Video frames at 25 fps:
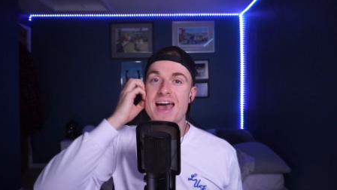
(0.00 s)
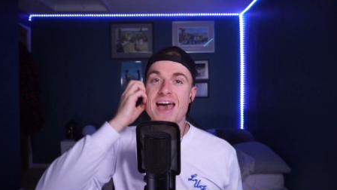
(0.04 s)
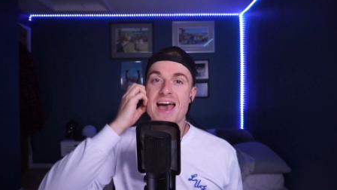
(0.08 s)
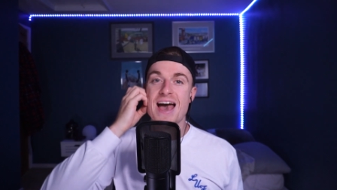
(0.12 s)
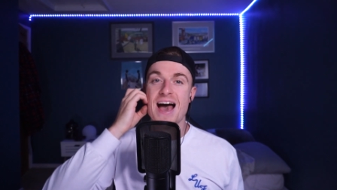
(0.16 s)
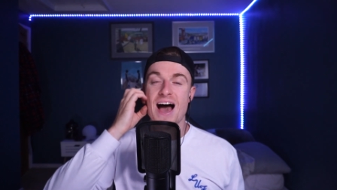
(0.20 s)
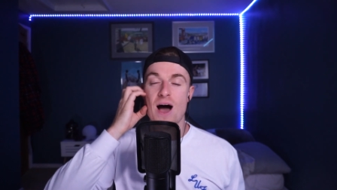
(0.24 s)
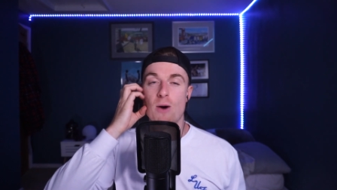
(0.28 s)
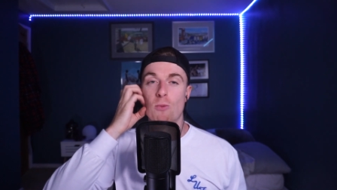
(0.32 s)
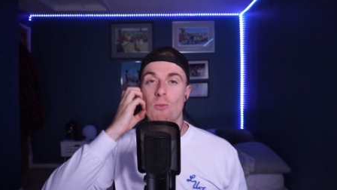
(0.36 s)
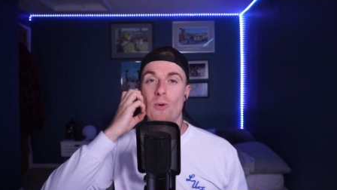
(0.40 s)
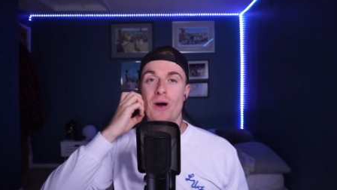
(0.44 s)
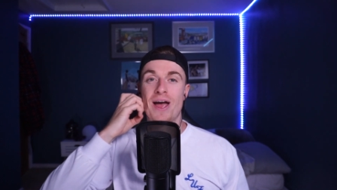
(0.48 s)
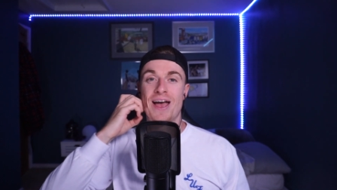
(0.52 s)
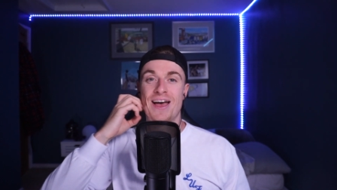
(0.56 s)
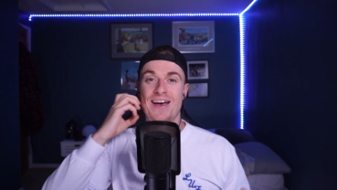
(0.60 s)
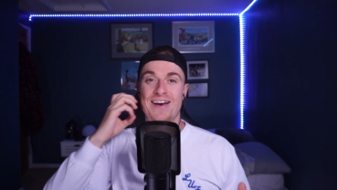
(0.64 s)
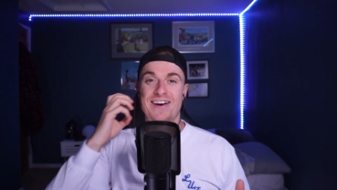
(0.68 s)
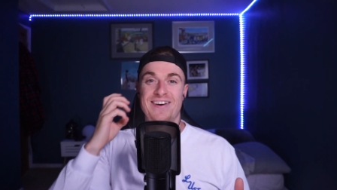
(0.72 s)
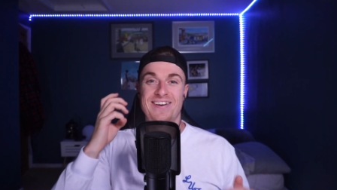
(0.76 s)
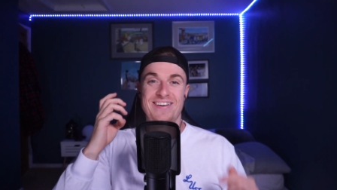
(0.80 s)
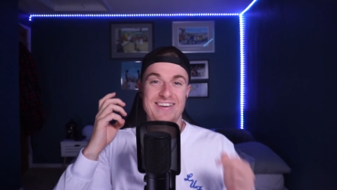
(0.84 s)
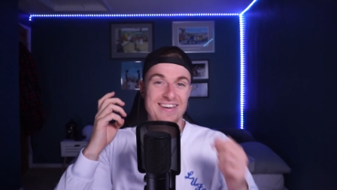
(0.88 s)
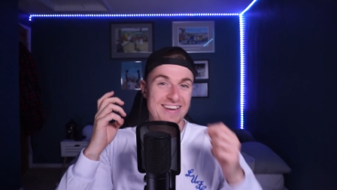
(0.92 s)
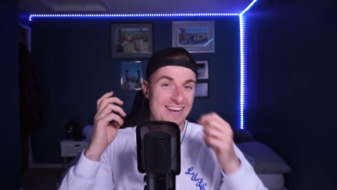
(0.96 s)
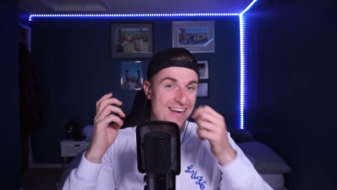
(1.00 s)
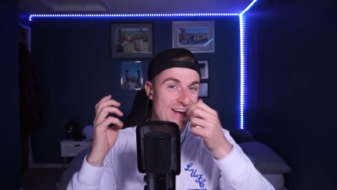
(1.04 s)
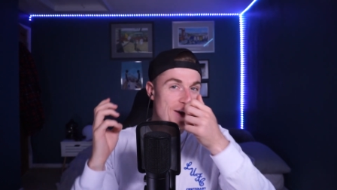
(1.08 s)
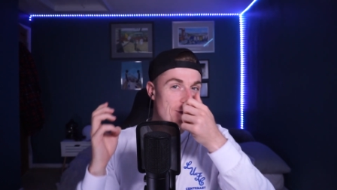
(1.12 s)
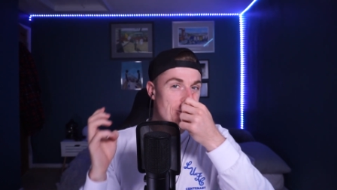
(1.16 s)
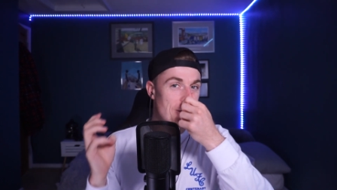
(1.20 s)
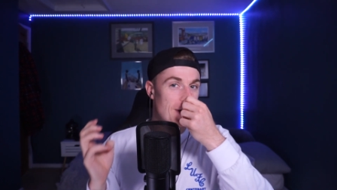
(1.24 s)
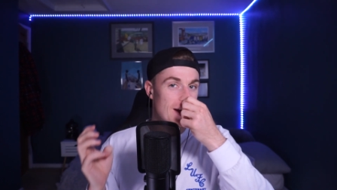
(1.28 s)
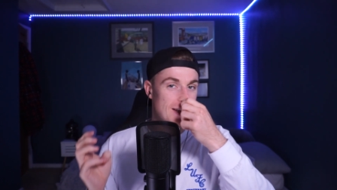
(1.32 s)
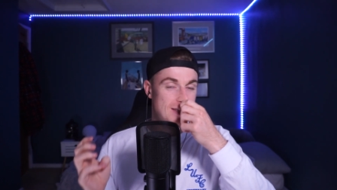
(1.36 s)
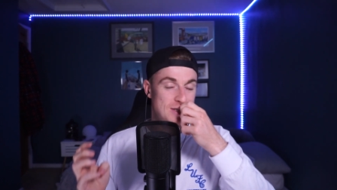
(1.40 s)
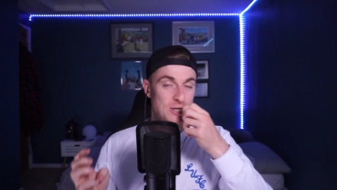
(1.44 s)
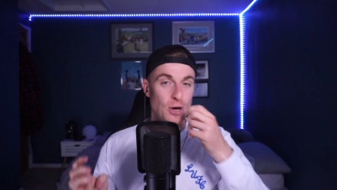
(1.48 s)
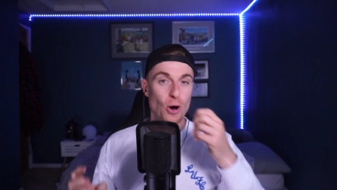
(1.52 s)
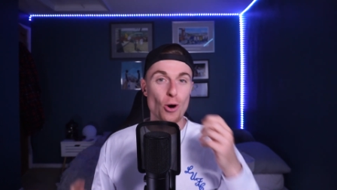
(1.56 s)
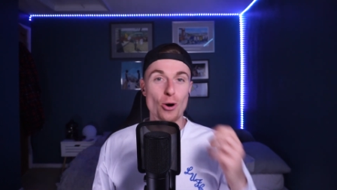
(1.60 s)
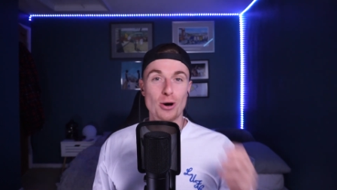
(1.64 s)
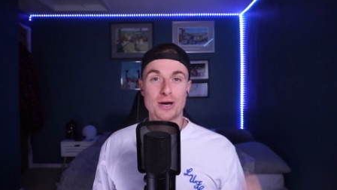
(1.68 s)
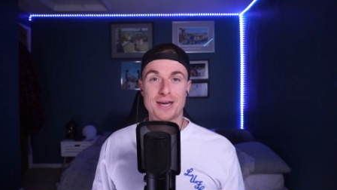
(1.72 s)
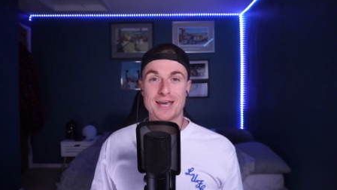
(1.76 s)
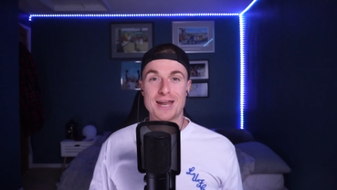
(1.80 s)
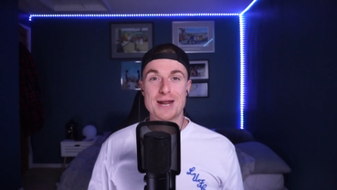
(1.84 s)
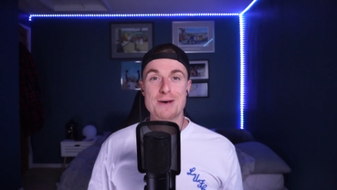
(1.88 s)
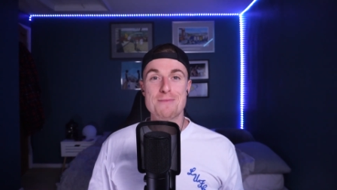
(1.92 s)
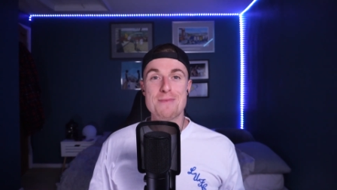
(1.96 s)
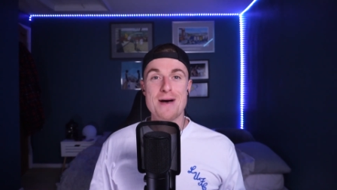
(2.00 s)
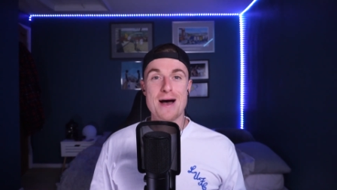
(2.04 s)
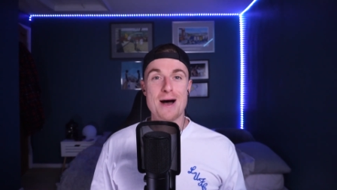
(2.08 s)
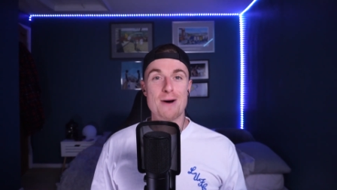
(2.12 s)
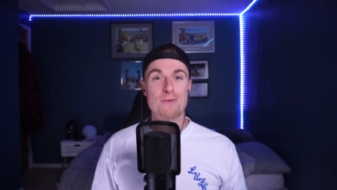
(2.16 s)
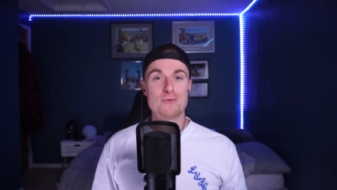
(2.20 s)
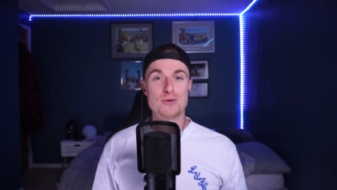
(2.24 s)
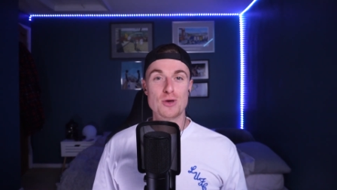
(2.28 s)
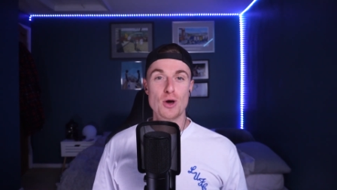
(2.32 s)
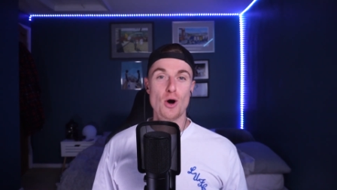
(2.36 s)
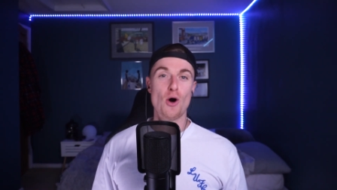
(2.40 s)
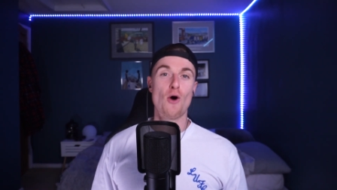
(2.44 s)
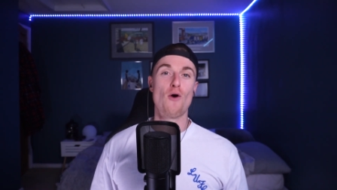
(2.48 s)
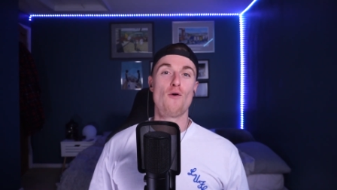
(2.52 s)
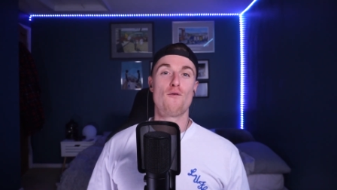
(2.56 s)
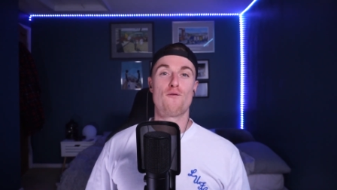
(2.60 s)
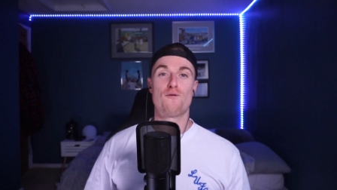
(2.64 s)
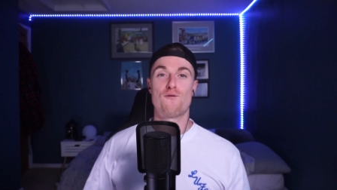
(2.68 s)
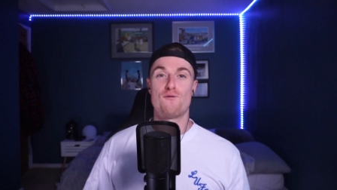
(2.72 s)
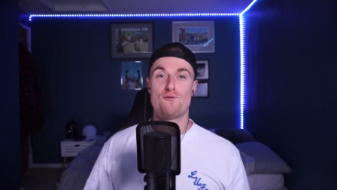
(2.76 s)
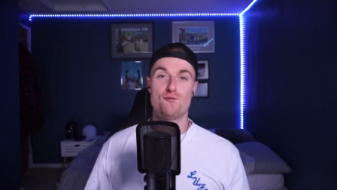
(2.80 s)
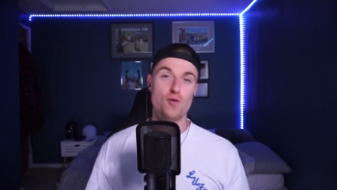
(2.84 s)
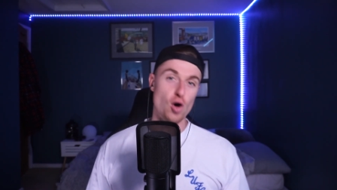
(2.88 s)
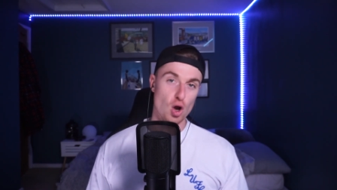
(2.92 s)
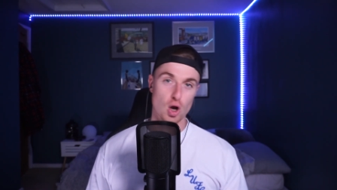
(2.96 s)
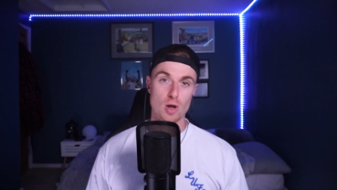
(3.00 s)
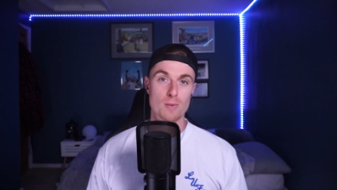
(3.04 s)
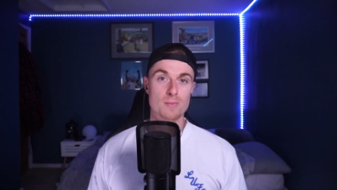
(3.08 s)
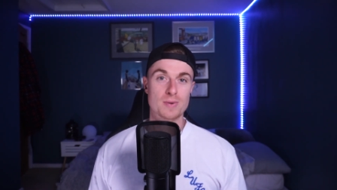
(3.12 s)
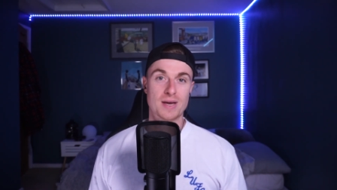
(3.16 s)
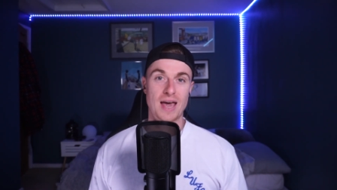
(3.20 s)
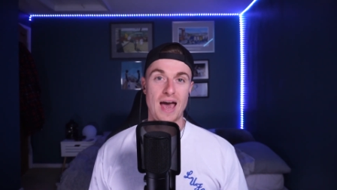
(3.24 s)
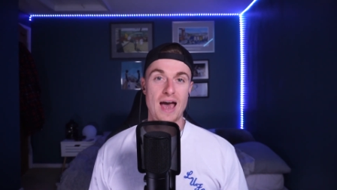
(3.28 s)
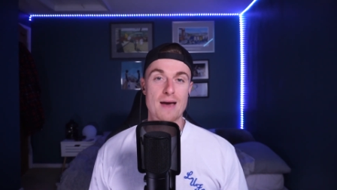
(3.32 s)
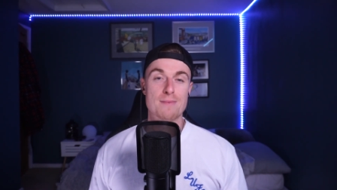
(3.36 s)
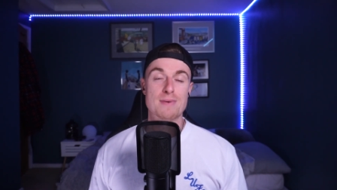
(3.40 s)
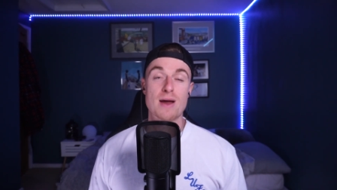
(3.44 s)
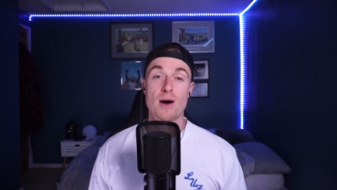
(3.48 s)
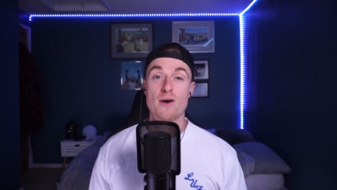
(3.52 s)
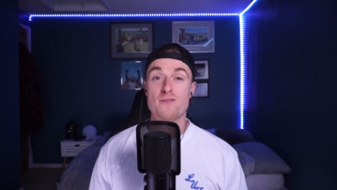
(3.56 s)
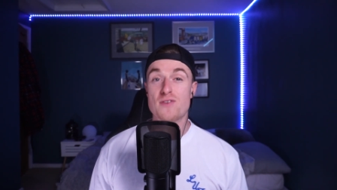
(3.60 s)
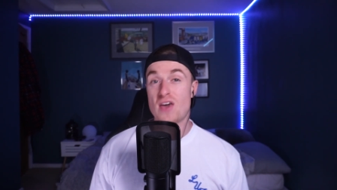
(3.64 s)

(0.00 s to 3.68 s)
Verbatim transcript: are here and we are talking about your Fulham game.